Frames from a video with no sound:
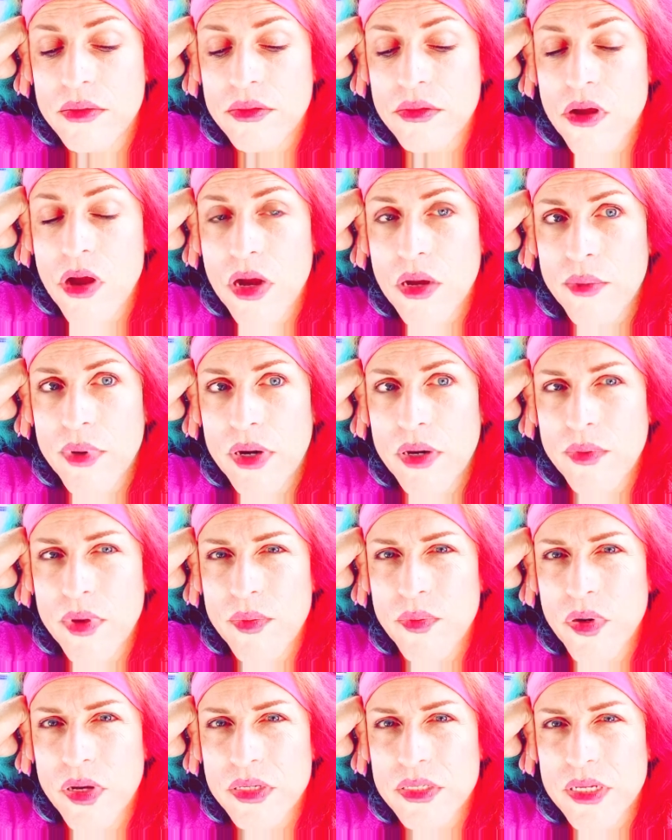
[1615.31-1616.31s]
talk about it in my
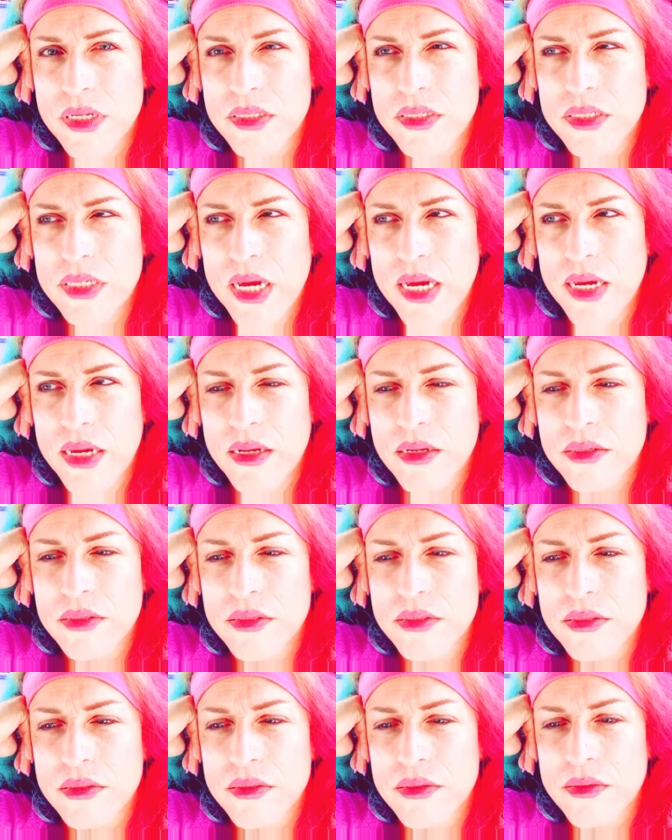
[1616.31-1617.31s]
book, is that
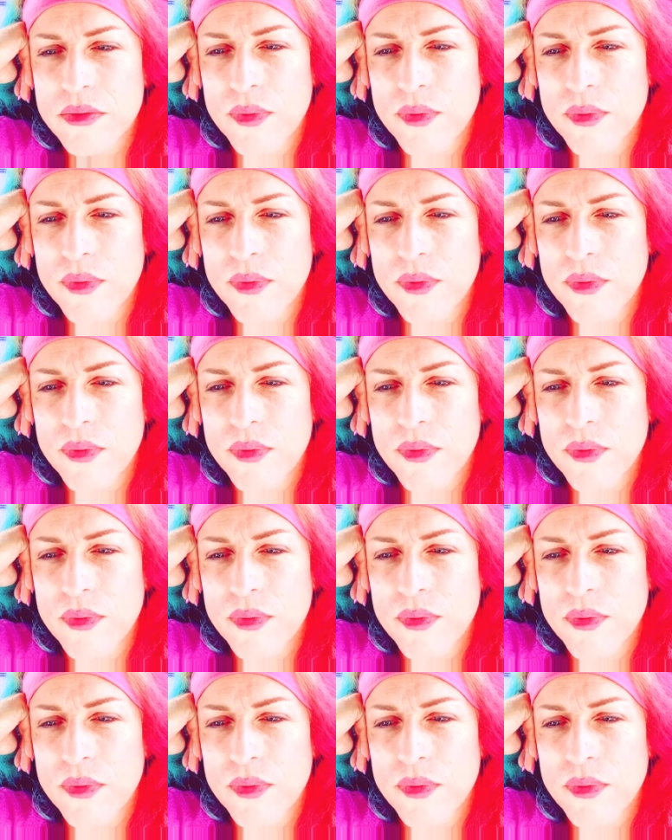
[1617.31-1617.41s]
science